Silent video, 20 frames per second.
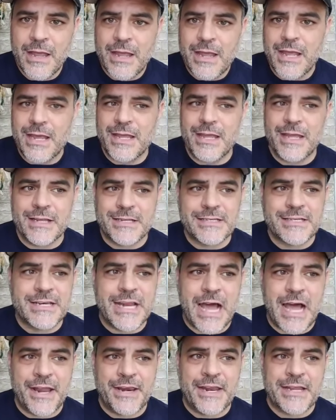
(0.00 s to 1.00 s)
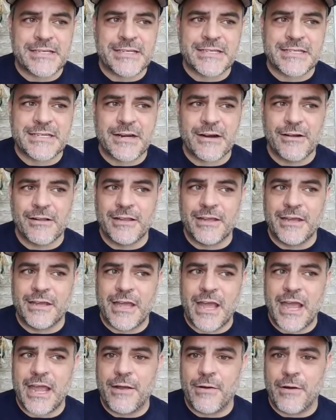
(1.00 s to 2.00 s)
it's not necessarily
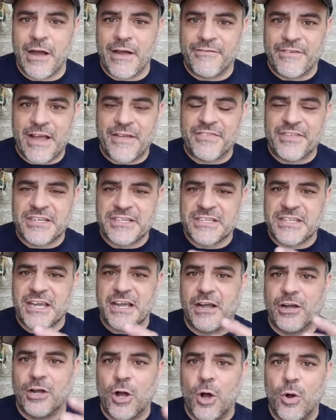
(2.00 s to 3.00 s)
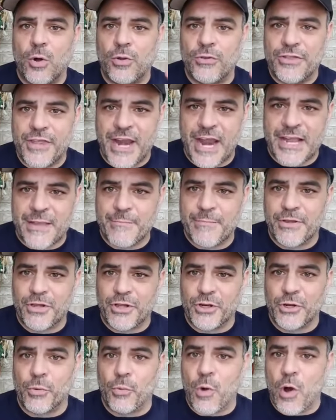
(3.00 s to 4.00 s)
hey I've got this thing of gold that I can
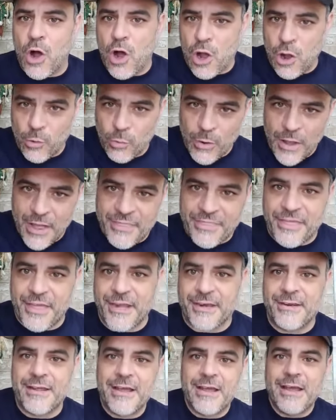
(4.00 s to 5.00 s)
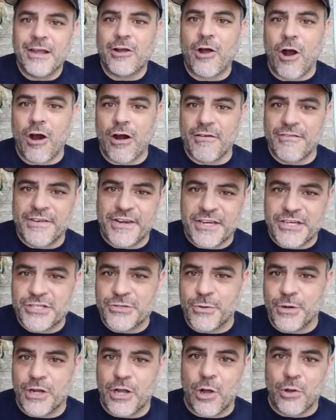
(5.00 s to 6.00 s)
build a wall with and carve it
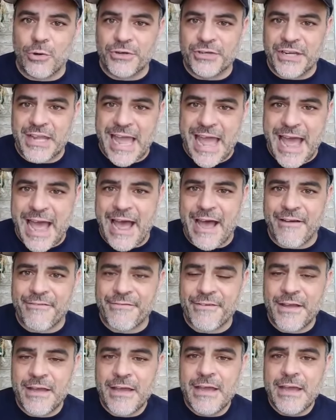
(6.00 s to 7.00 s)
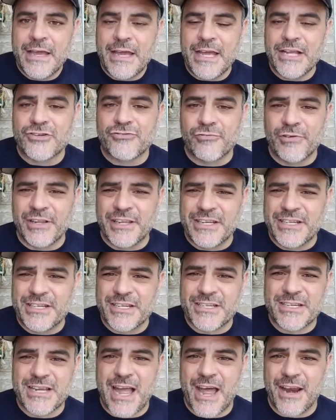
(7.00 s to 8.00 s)
into a golden calf. It's really
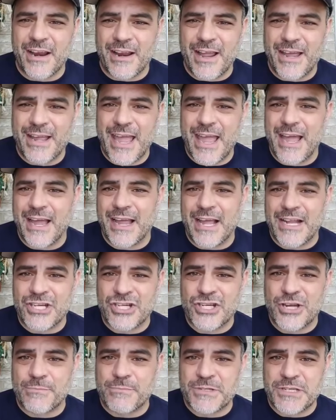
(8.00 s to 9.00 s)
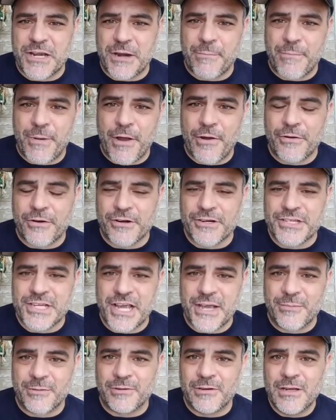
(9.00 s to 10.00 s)
just kind of like hey I got chips at a poker
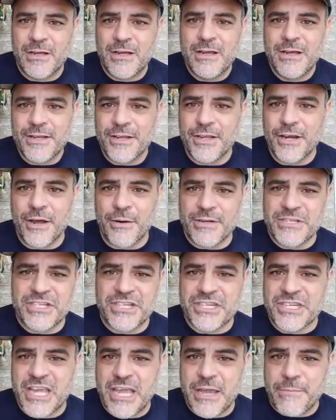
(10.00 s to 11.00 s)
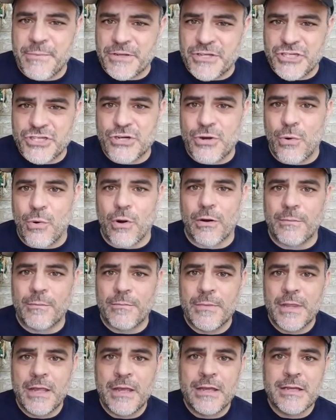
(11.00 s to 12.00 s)
table. You know, it's just keeping score.
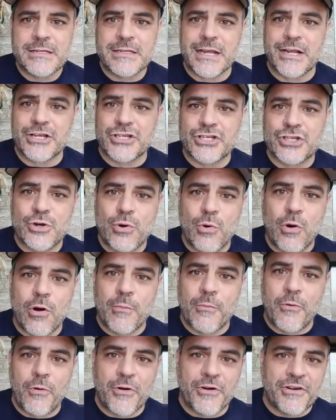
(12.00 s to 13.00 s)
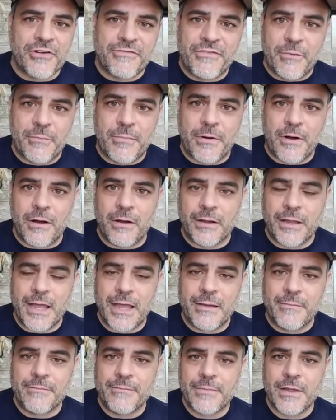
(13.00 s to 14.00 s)
It's like a scoreboard in a football
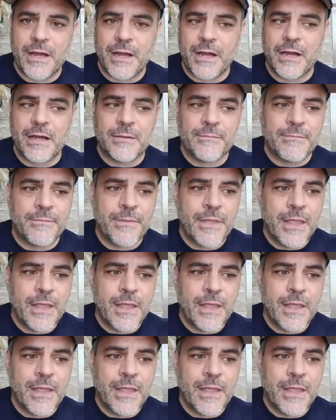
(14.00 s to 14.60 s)
game. Um,